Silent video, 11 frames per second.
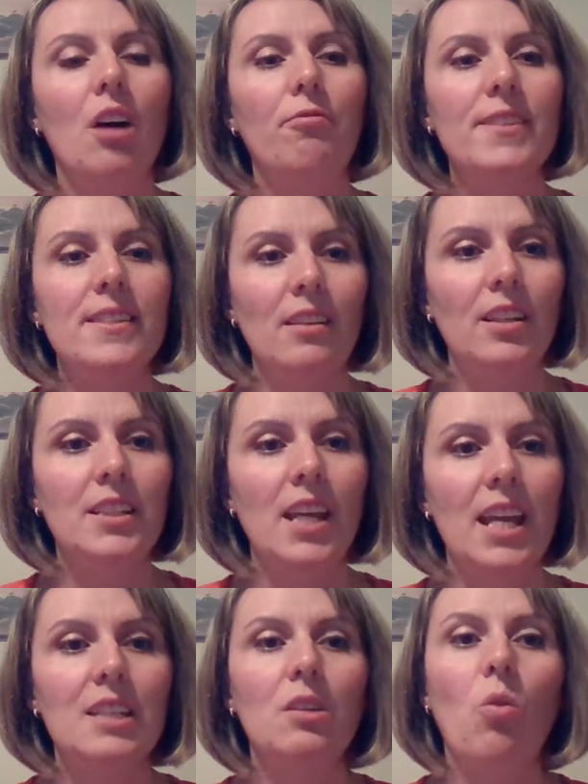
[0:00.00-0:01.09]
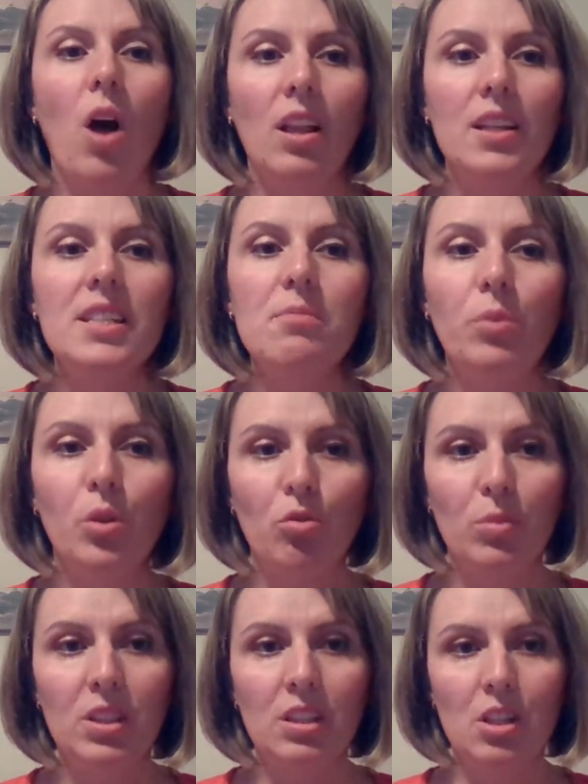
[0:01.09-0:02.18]
facilitate quality
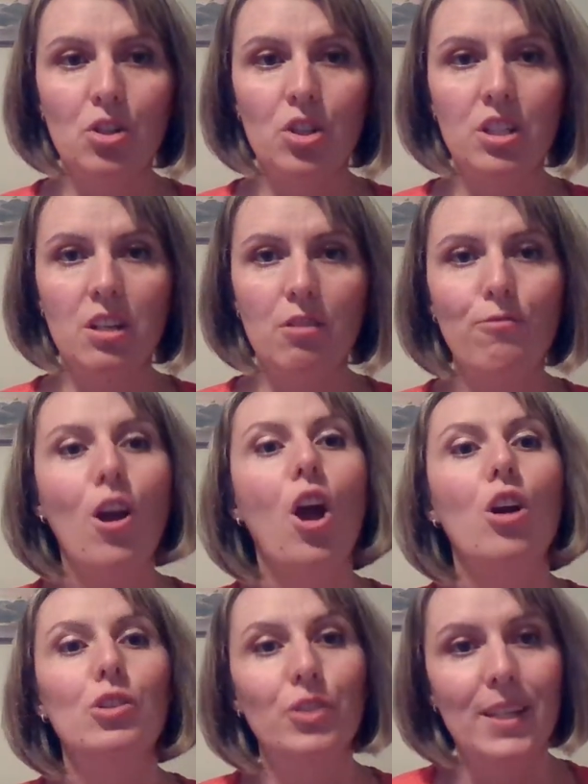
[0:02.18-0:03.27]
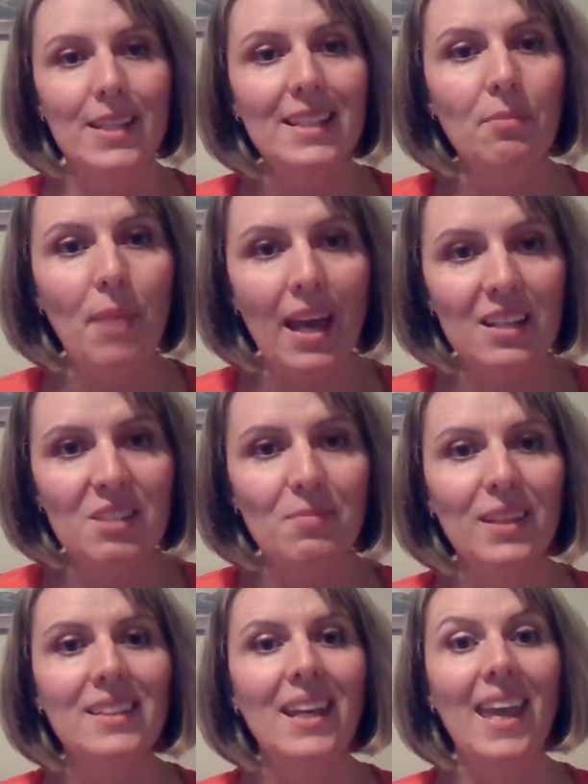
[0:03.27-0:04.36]
improvement initiative, risk
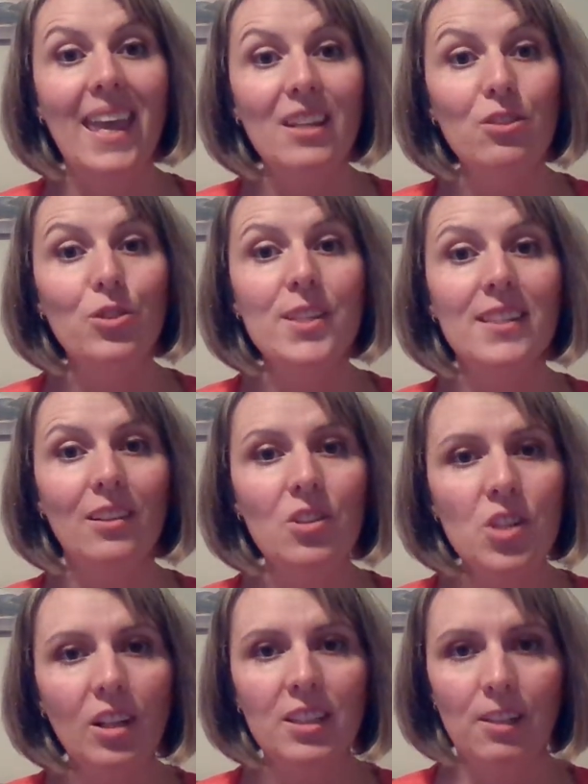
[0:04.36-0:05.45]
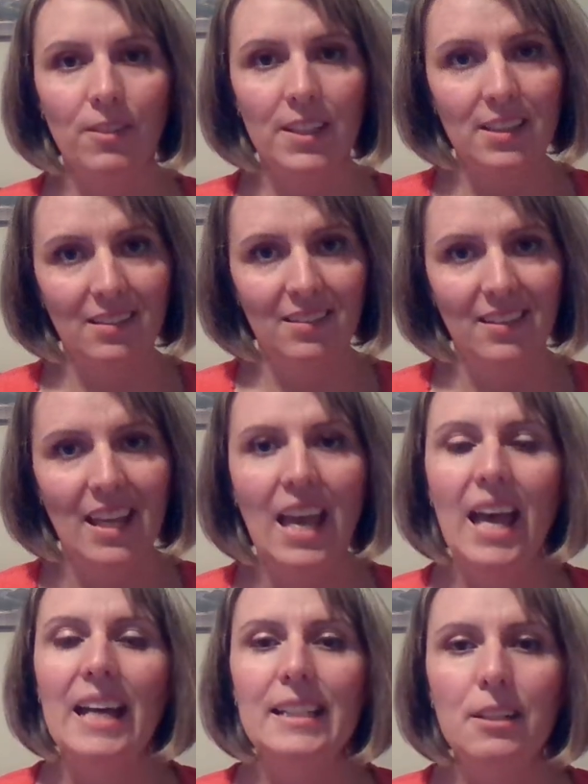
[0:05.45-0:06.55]
management, and research activity.
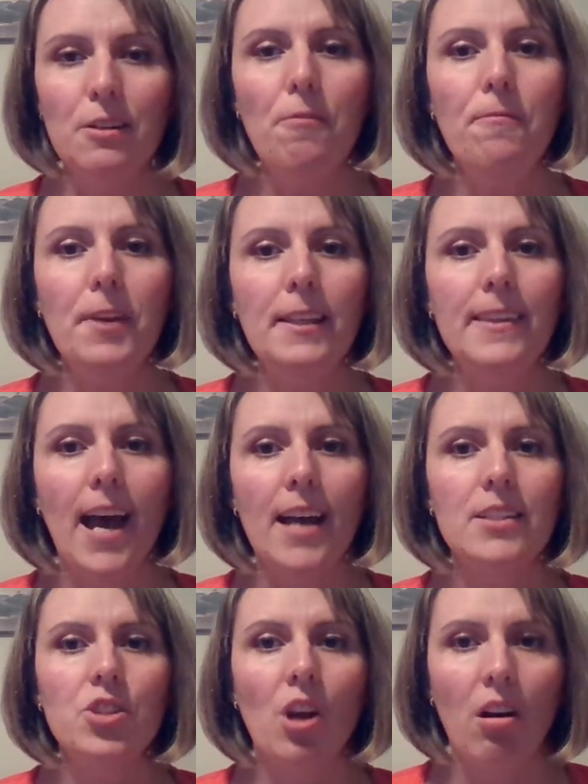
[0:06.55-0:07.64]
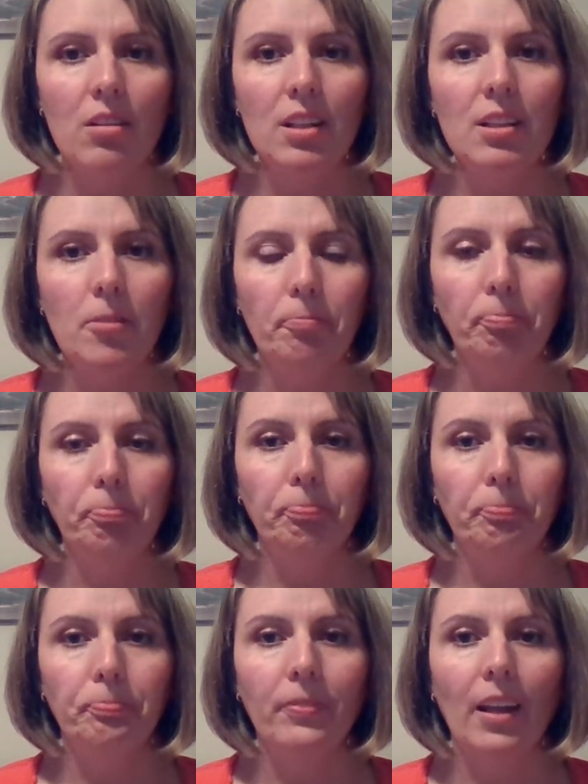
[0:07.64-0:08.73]
Do you think that charting
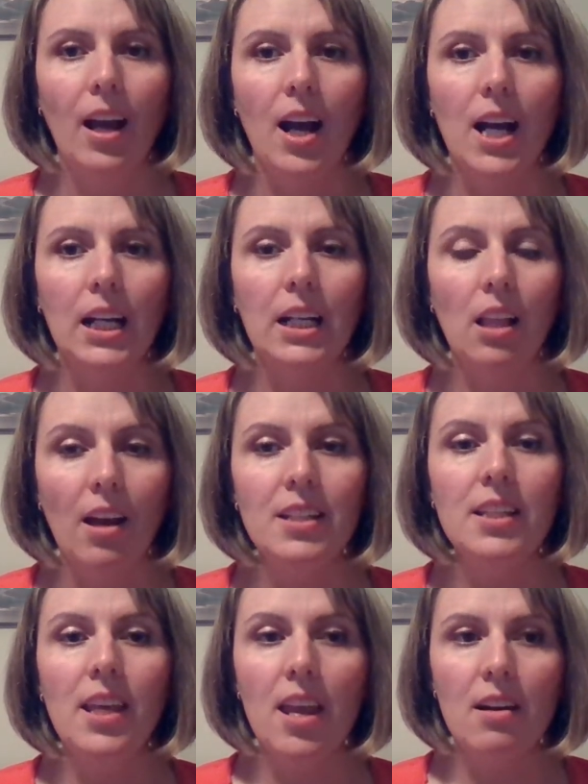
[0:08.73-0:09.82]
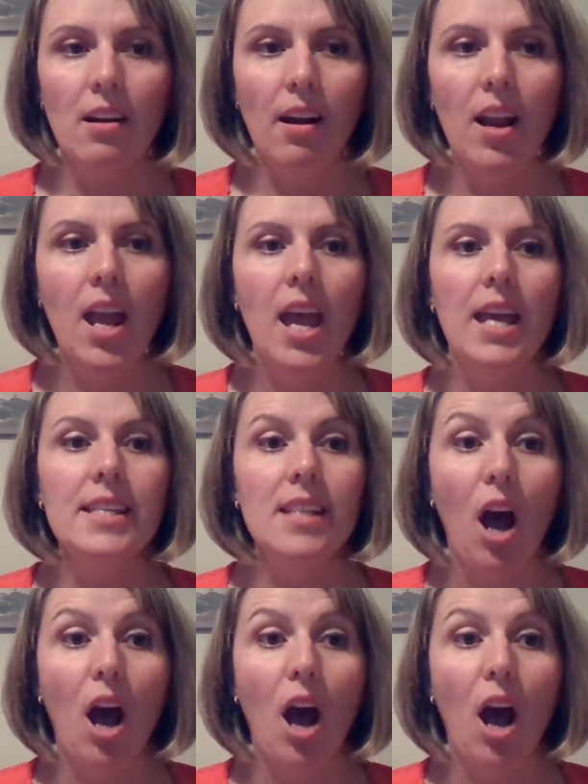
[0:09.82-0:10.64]
client care is